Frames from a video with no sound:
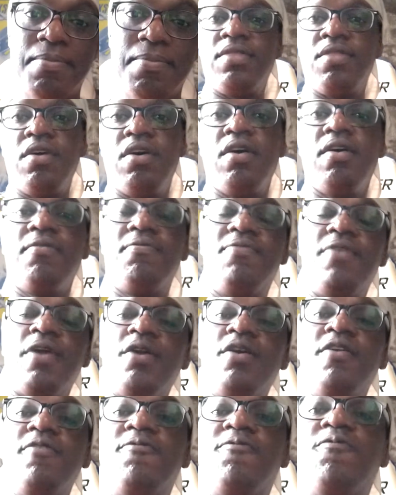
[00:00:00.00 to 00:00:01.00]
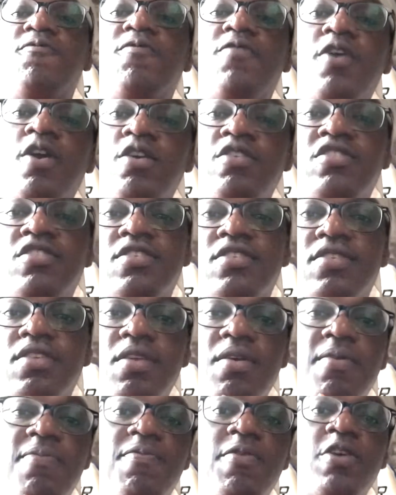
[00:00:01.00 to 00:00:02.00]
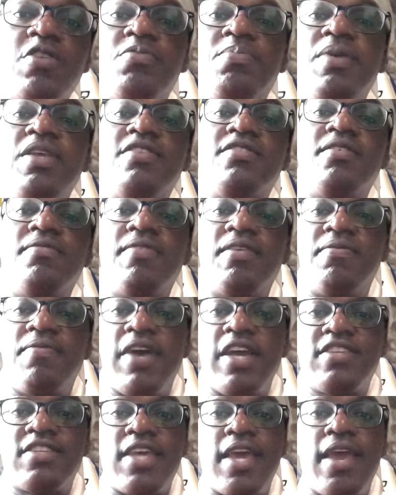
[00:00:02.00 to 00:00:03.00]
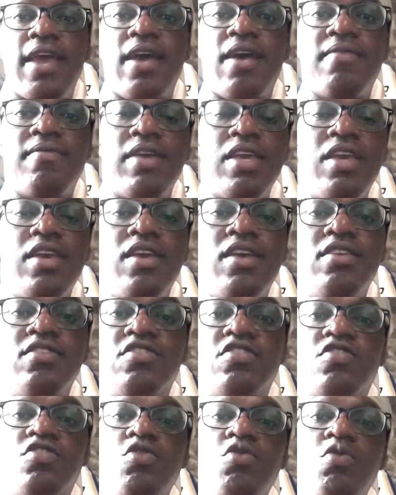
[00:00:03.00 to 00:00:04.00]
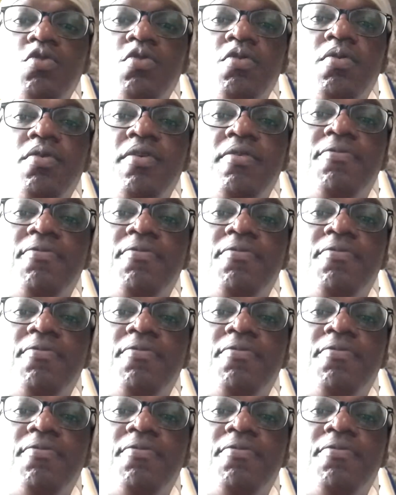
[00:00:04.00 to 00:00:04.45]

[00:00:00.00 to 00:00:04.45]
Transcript: The very first piece of advice I have is to